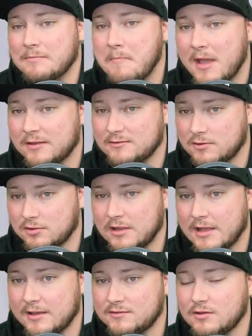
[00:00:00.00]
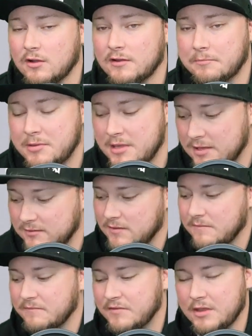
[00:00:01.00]
is masterclass on the
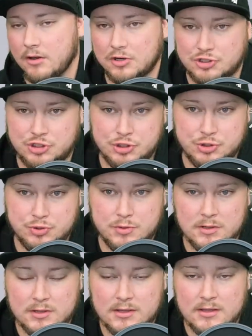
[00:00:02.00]
PSVR 2,